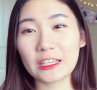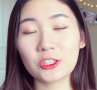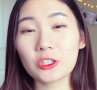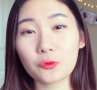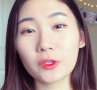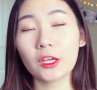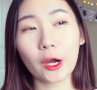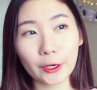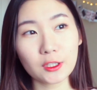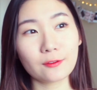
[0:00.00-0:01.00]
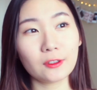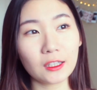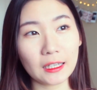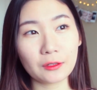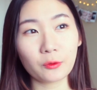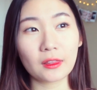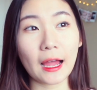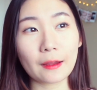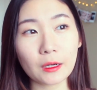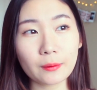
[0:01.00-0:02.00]
It's just really hard to fill it in with
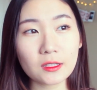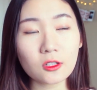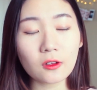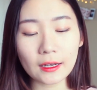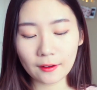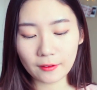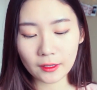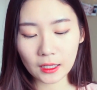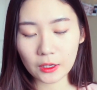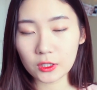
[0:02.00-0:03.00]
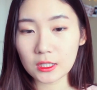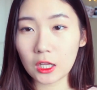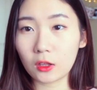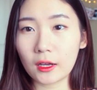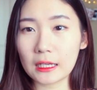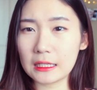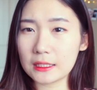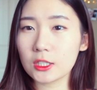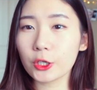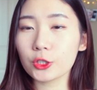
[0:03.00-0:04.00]
the eyebrow pencil, and I find that it's a lot
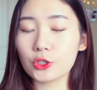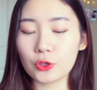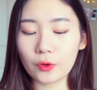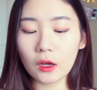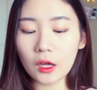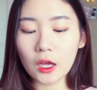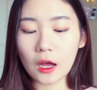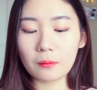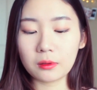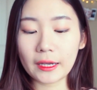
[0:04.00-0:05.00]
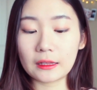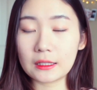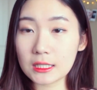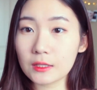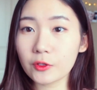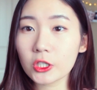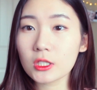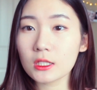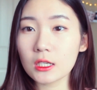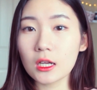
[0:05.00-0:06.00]
easier to apply this
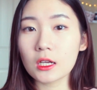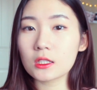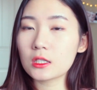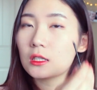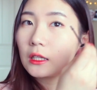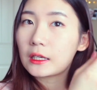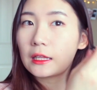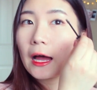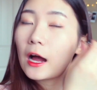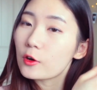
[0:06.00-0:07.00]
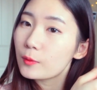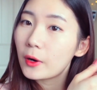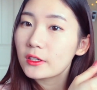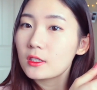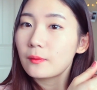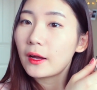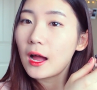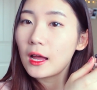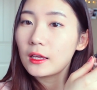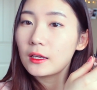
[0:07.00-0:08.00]
first to like the outer parts of my
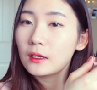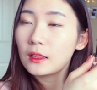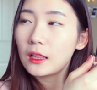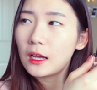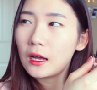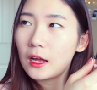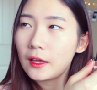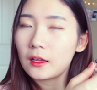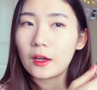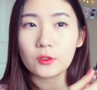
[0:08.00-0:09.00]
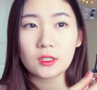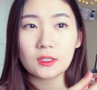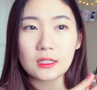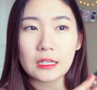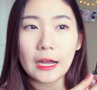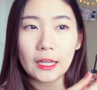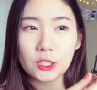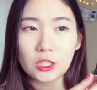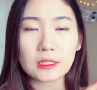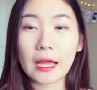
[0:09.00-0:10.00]
eye, I, I was gonna say
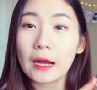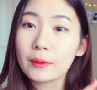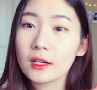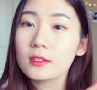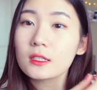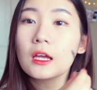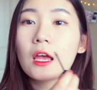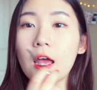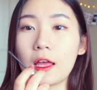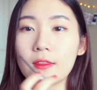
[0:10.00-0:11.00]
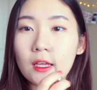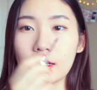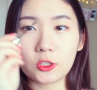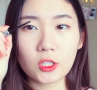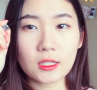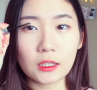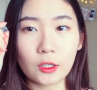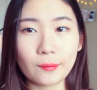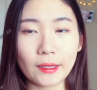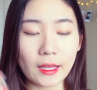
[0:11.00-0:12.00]
eyelashes, eyebrows, and then just a
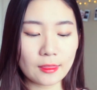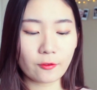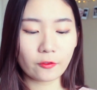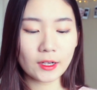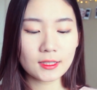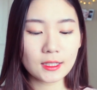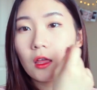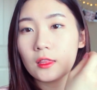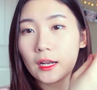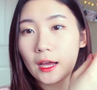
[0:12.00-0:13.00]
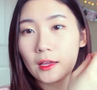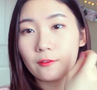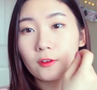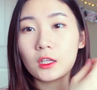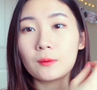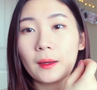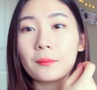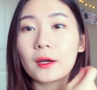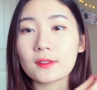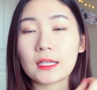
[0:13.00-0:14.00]
little bit in the front, and then I fill in my
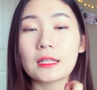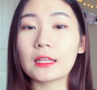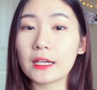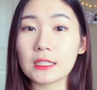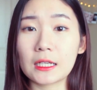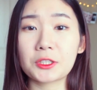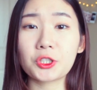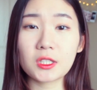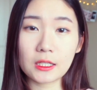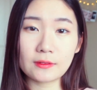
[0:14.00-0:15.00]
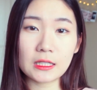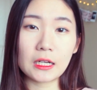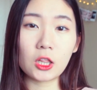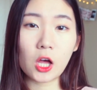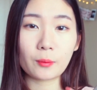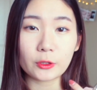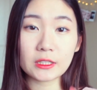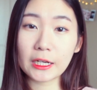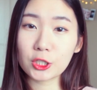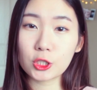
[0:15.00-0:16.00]
brows like that, and it just gives it a lot more
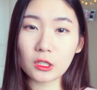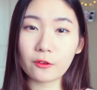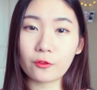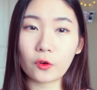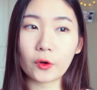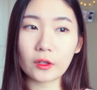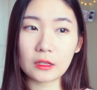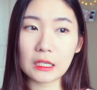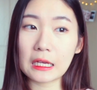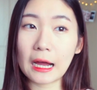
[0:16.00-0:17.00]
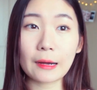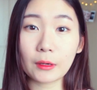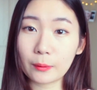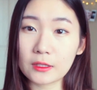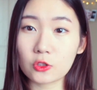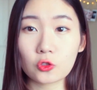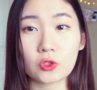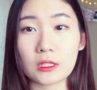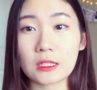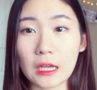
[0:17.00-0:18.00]
texture for the eyebrow pencils
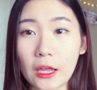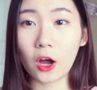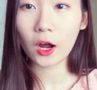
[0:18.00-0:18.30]
to stay